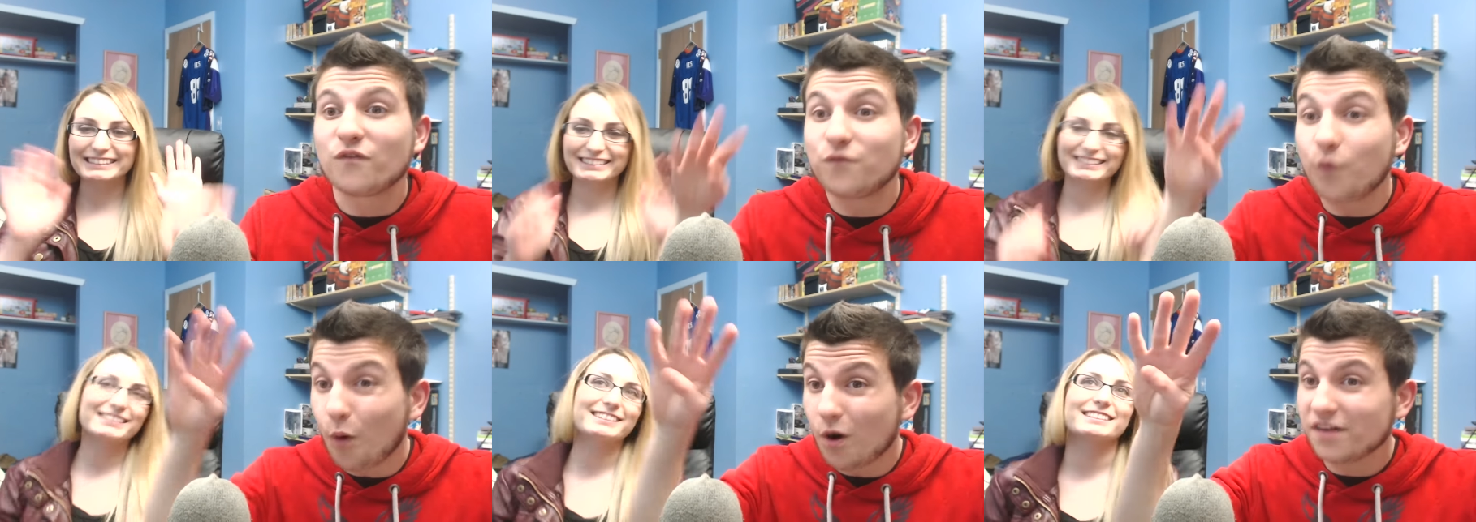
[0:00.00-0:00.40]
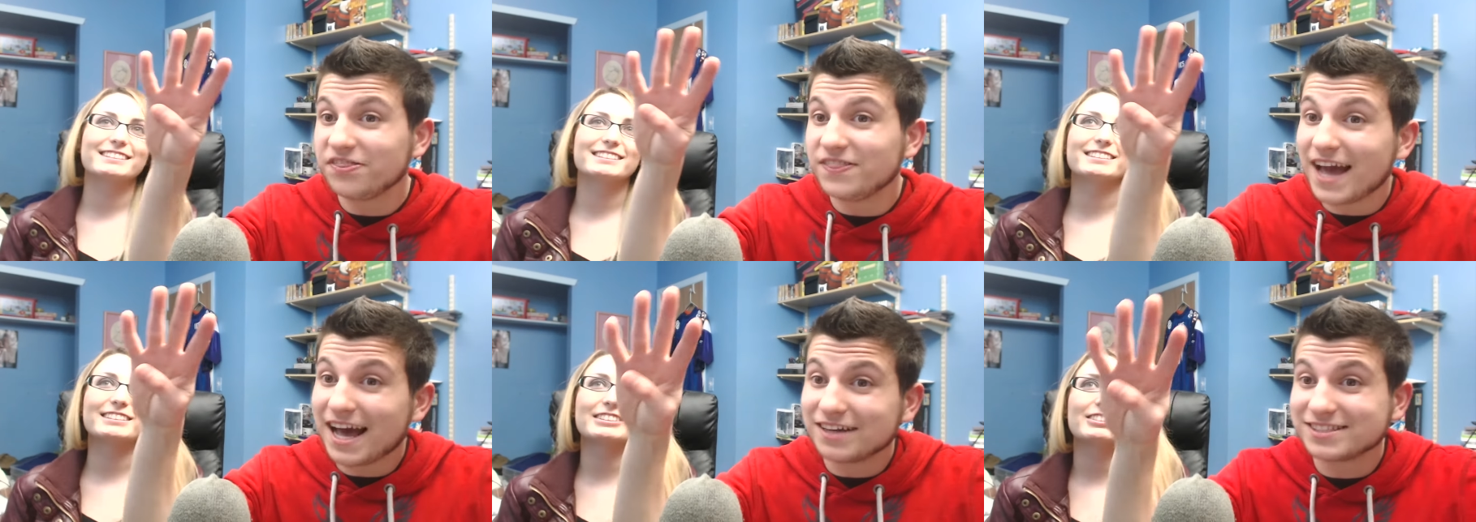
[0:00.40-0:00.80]

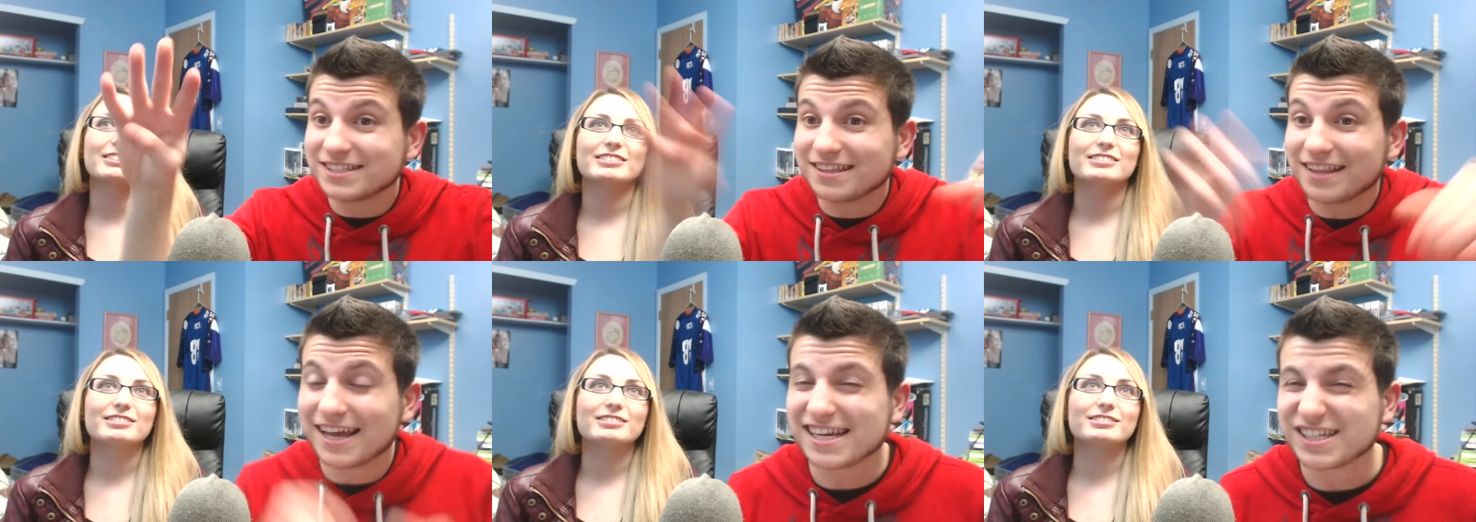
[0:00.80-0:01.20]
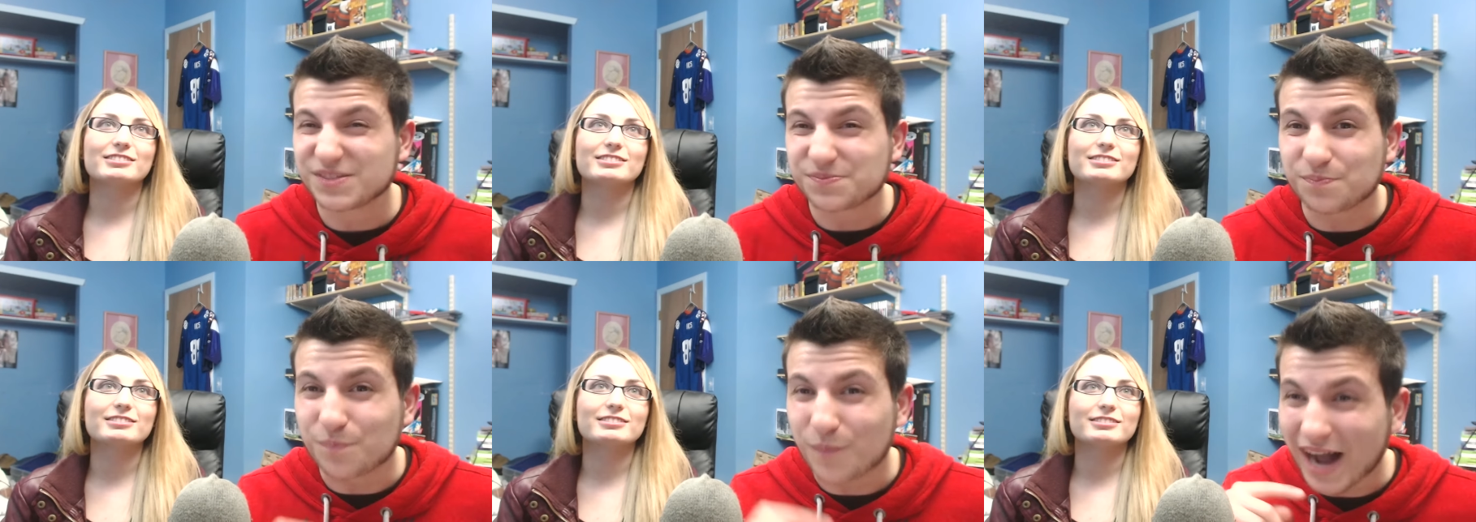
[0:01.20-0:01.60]
Speaker 1: 4,000 likes
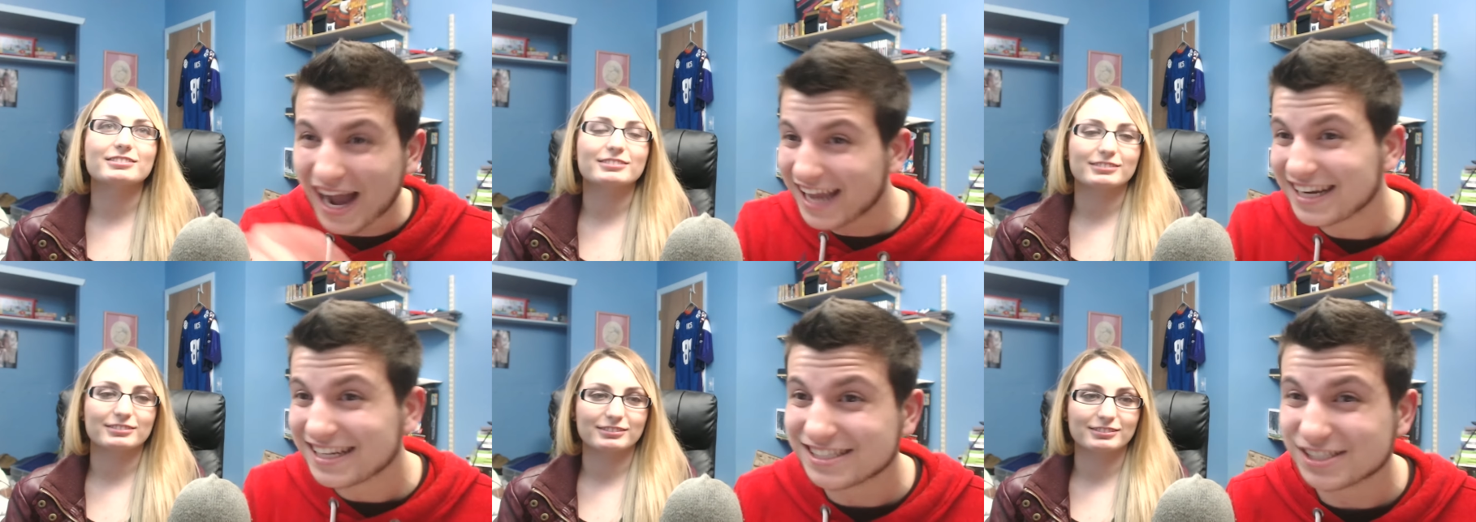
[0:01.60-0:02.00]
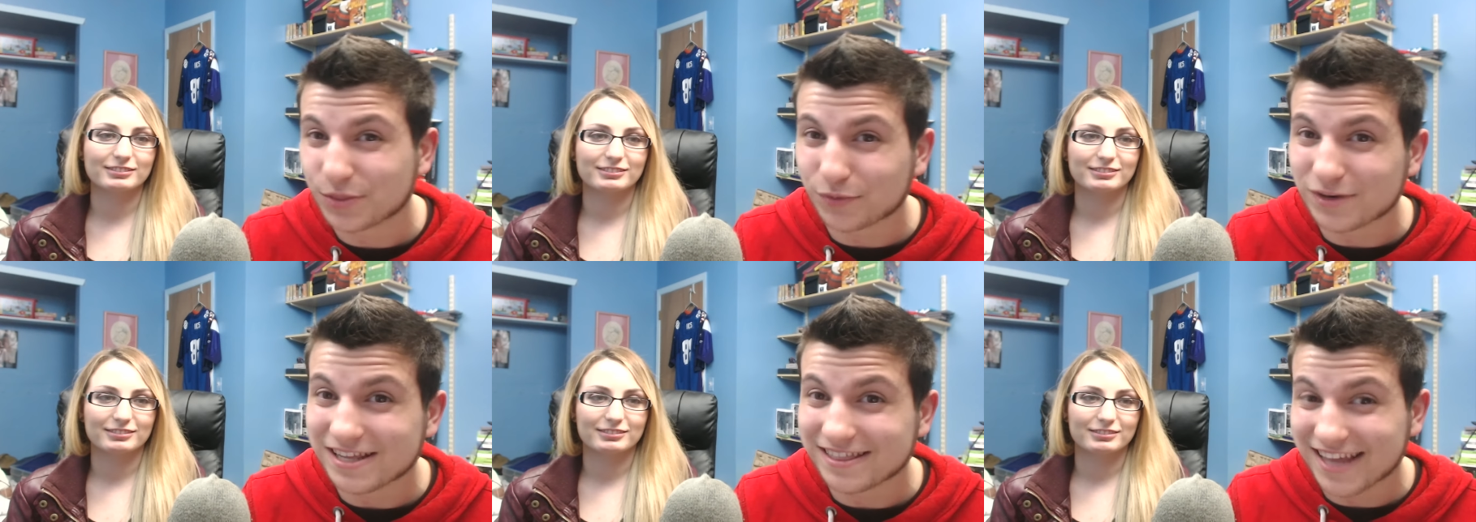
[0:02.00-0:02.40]
minus
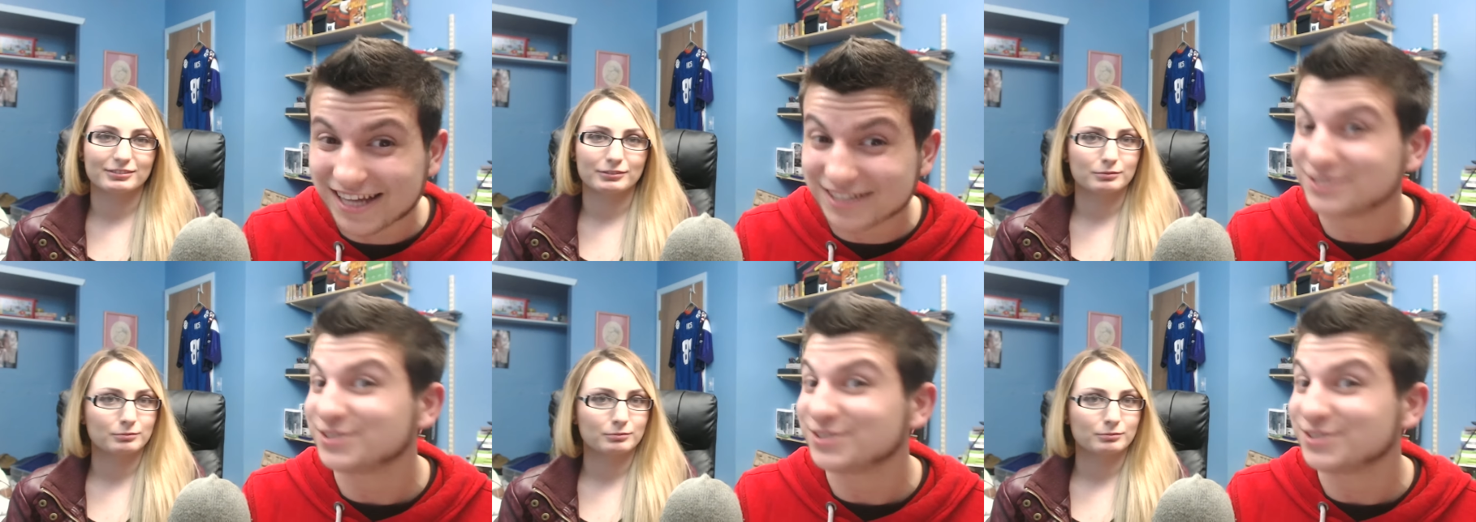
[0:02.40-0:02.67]
3,000,